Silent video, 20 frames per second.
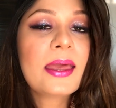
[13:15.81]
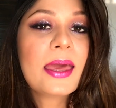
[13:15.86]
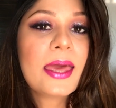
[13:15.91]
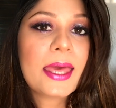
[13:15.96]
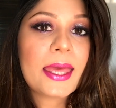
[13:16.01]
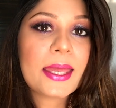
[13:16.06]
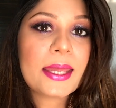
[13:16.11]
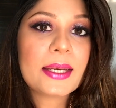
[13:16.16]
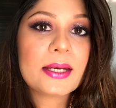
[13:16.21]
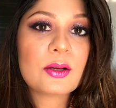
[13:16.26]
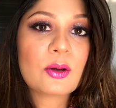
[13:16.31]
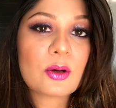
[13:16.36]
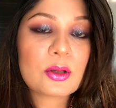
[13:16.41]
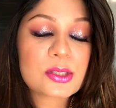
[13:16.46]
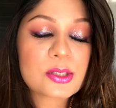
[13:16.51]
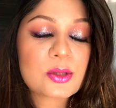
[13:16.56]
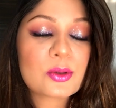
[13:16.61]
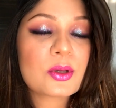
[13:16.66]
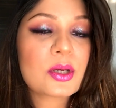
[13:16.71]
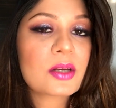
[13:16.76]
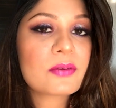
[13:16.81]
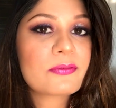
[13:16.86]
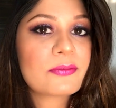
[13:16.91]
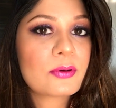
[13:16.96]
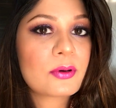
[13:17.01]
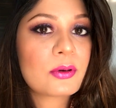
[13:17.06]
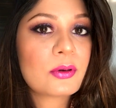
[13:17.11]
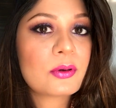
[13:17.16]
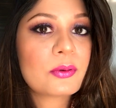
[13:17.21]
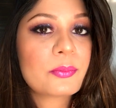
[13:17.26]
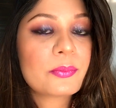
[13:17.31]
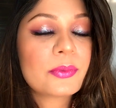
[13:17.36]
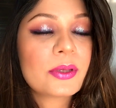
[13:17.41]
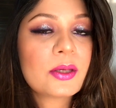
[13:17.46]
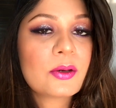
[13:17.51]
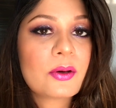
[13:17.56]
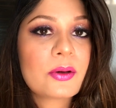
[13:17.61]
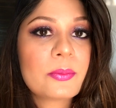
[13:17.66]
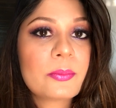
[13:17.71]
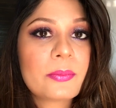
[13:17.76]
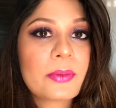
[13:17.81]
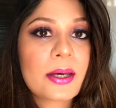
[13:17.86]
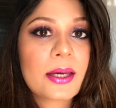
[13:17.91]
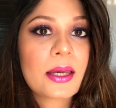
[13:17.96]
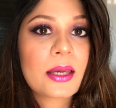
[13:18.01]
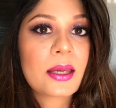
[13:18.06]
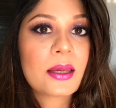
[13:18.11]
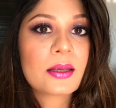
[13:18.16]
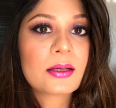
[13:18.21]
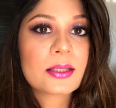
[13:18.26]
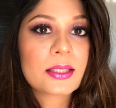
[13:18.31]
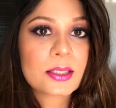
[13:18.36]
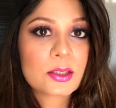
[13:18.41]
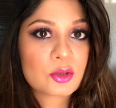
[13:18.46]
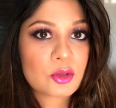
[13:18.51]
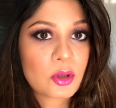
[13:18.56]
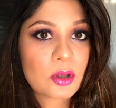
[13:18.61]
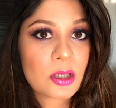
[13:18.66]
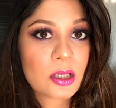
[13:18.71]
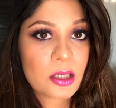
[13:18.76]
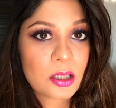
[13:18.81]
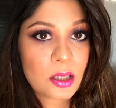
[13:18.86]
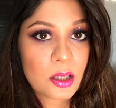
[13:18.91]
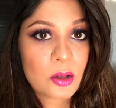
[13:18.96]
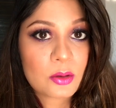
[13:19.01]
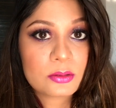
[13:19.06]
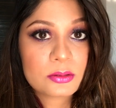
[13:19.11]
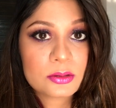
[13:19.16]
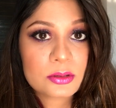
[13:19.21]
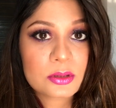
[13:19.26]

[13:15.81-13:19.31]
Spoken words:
And also you can follow me on my TikTok account,